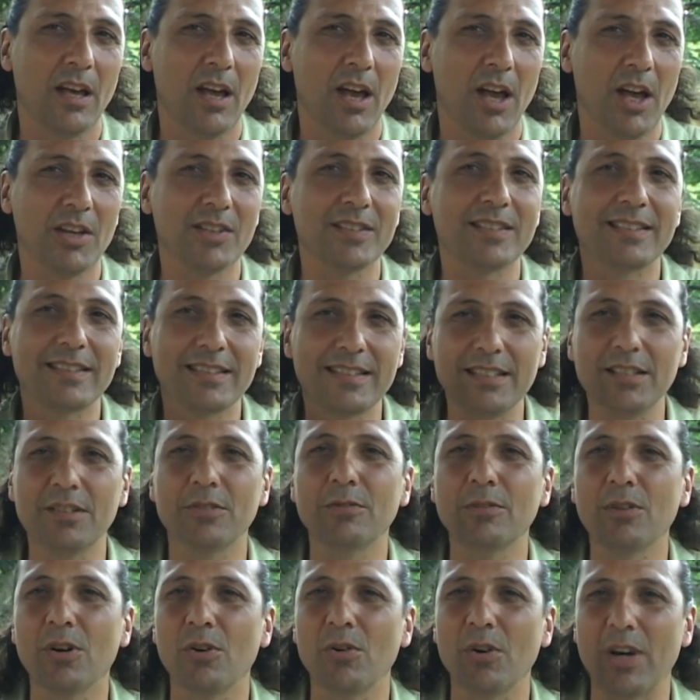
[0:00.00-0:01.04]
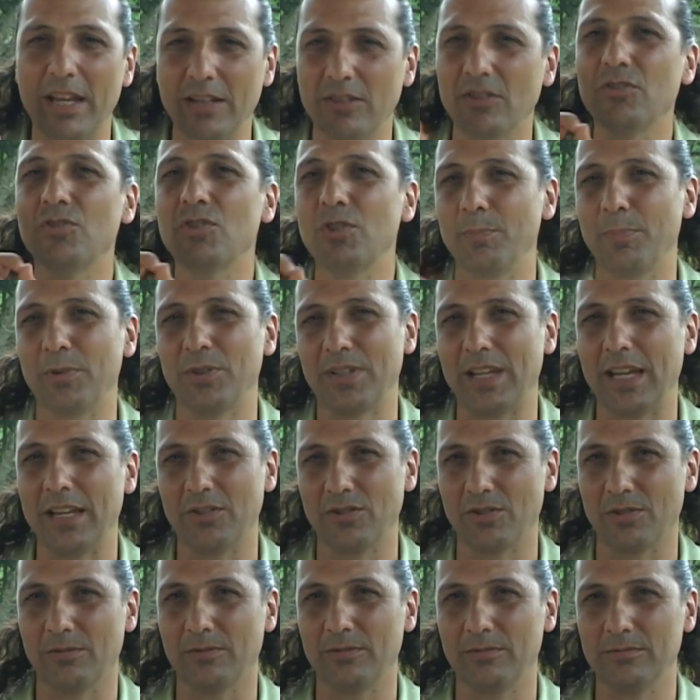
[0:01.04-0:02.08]
a zero energy
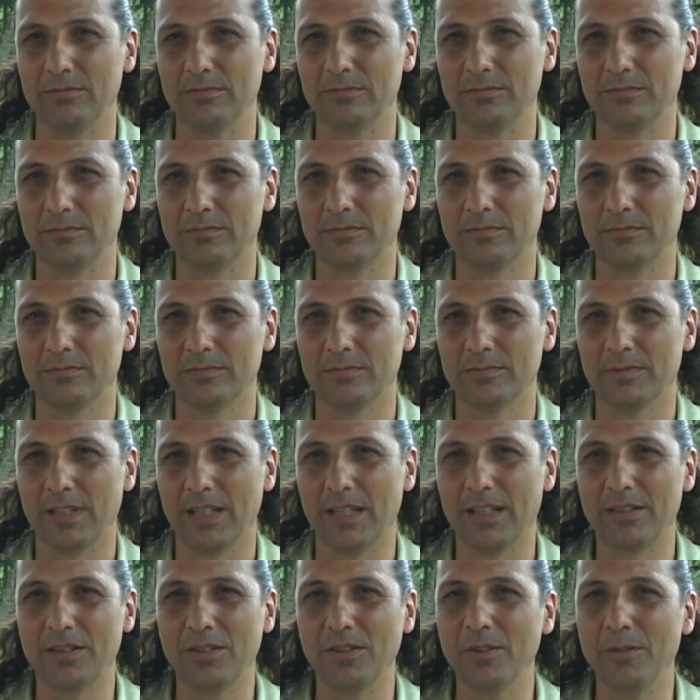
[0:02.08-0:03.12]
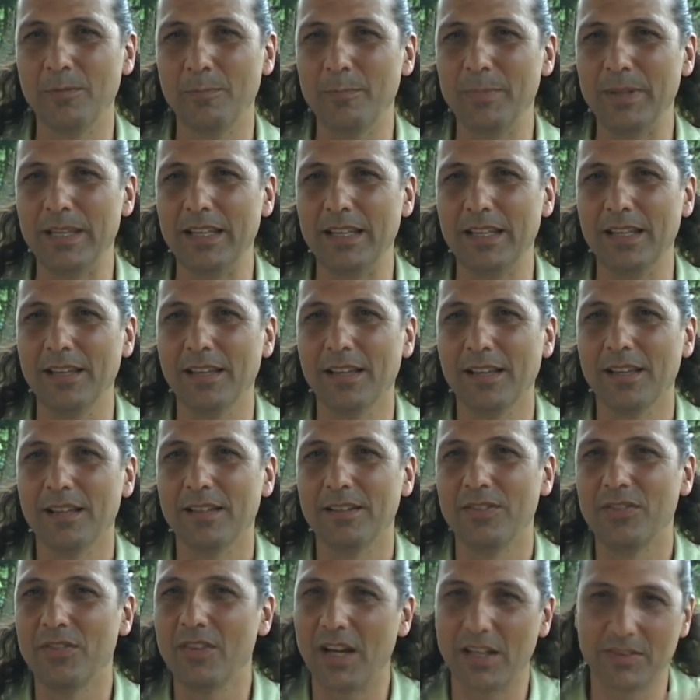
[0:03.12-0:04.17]
potential. It couldn't be
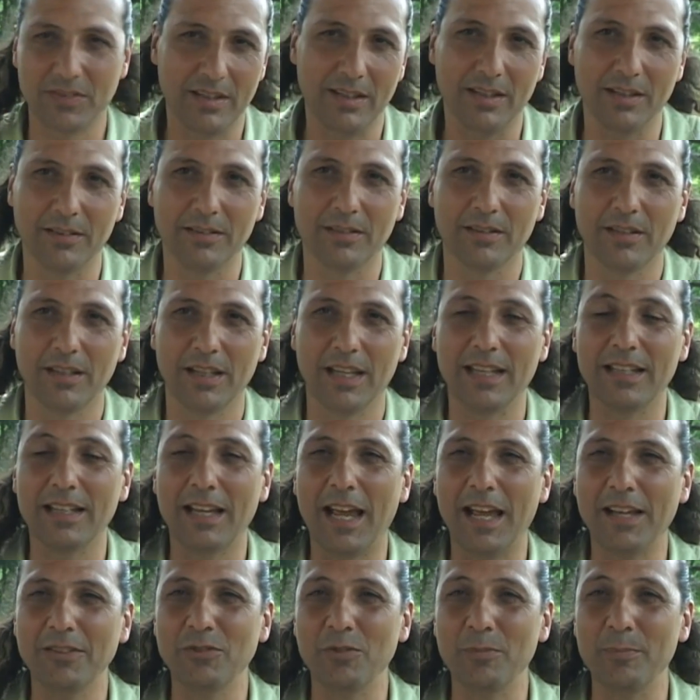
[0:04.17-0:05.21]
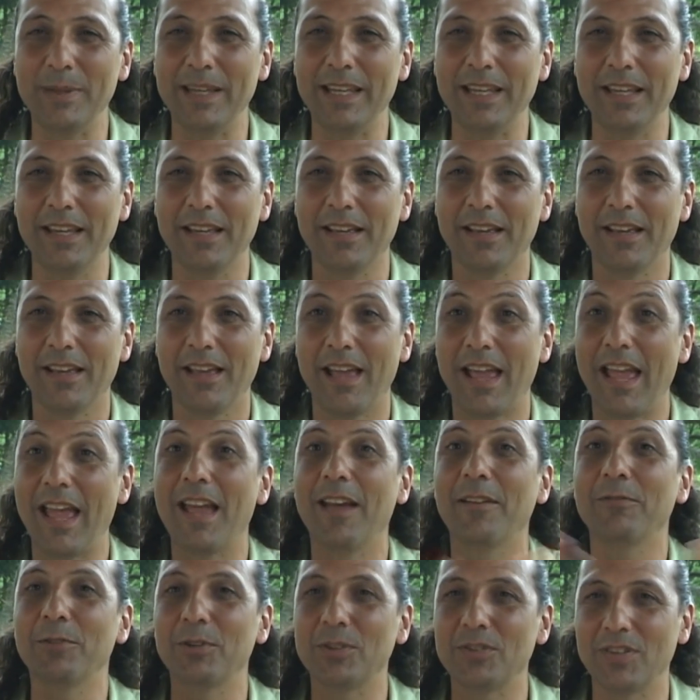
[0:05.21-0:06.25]
nothing. It had to be
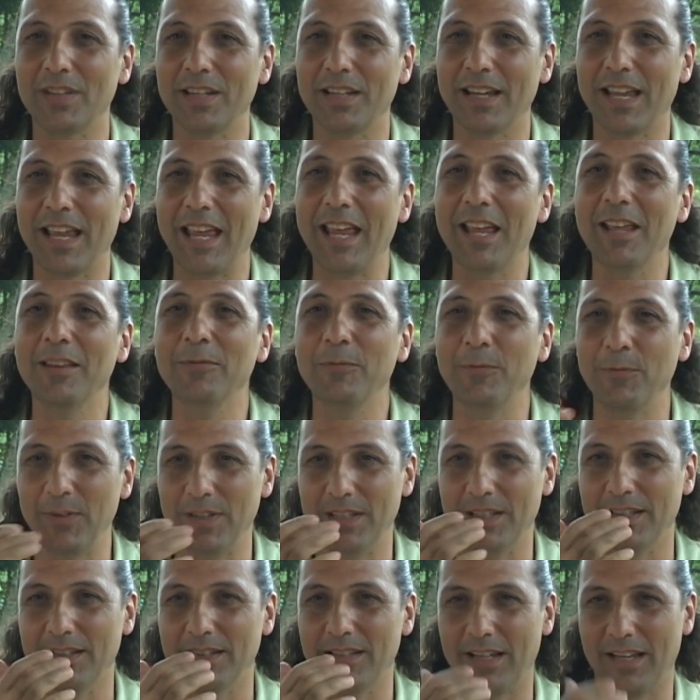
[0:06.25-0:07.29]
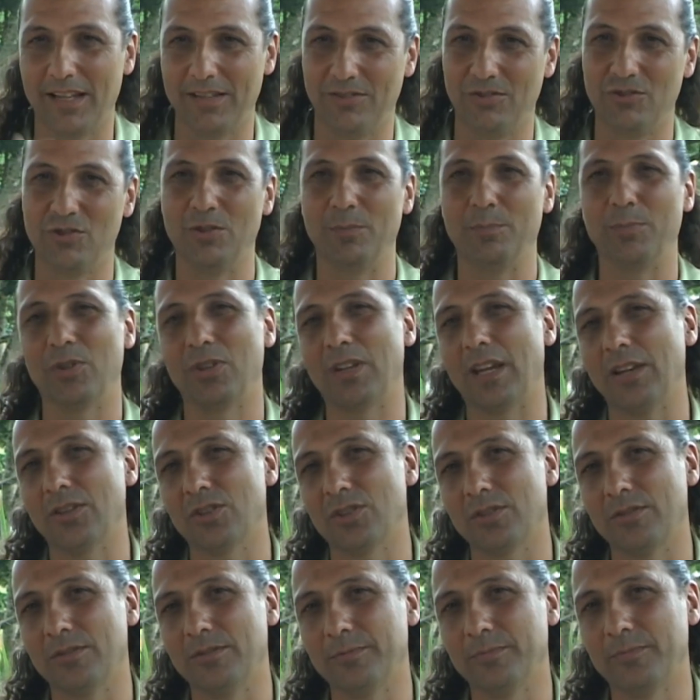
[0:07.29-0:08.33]
everything, infinite energy
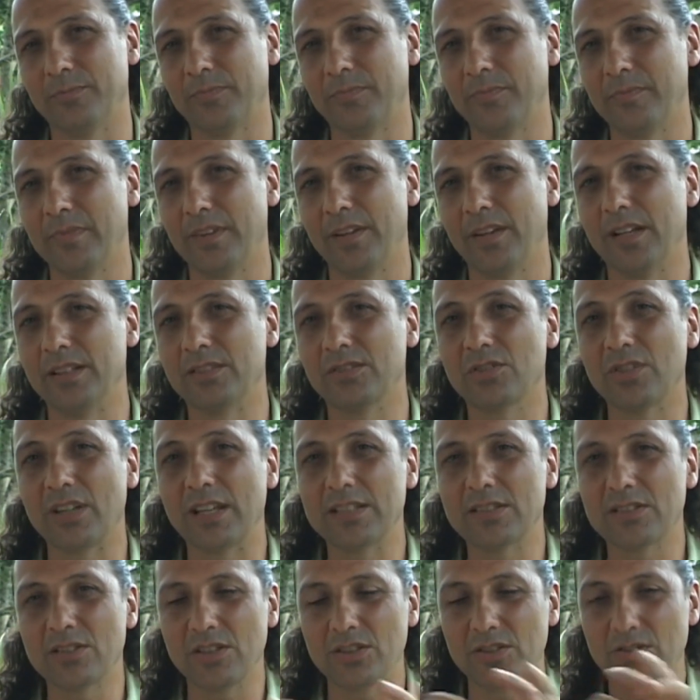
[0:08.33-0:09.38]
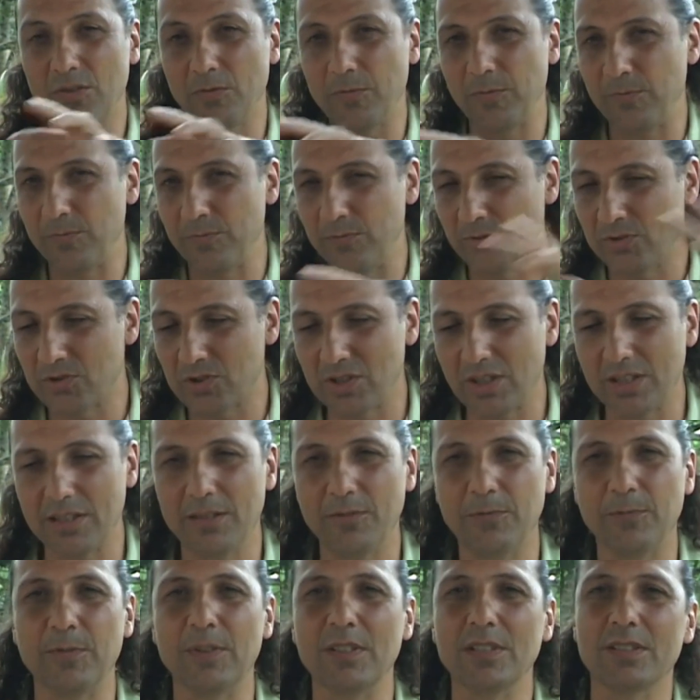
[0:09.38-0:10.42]
potential. And so I started to
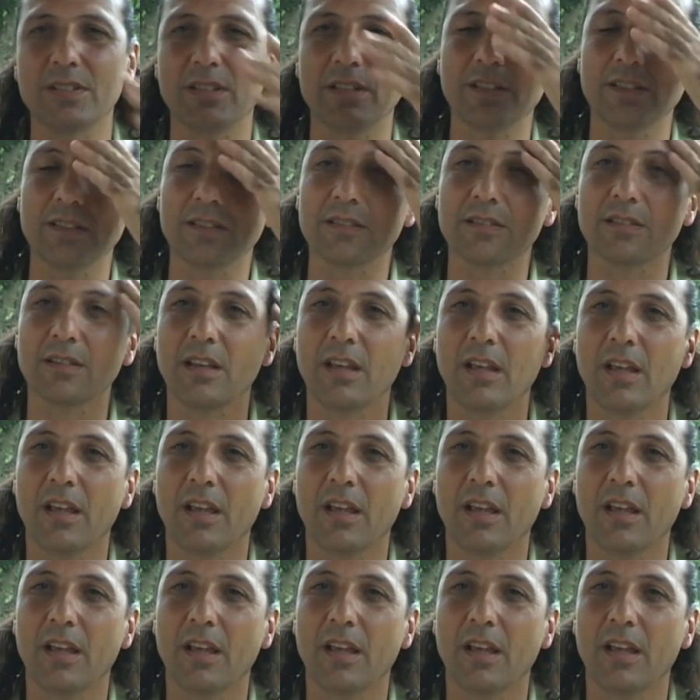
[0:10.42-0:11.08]
study physics